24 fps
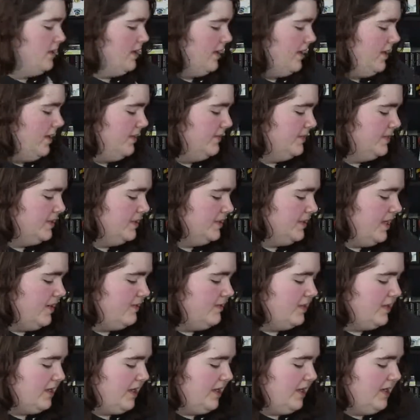Um, so this came
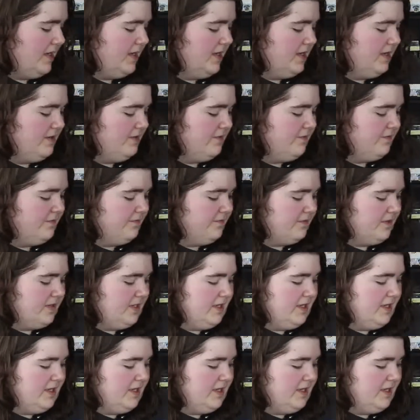with a free